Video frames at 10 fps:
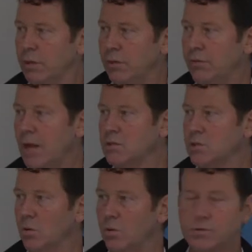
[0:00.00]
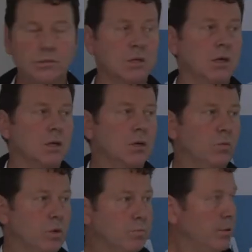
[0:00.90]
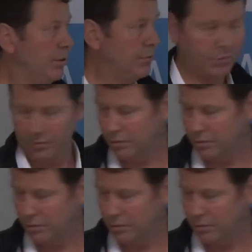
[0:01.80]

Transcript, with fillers: in that source. We can pull it through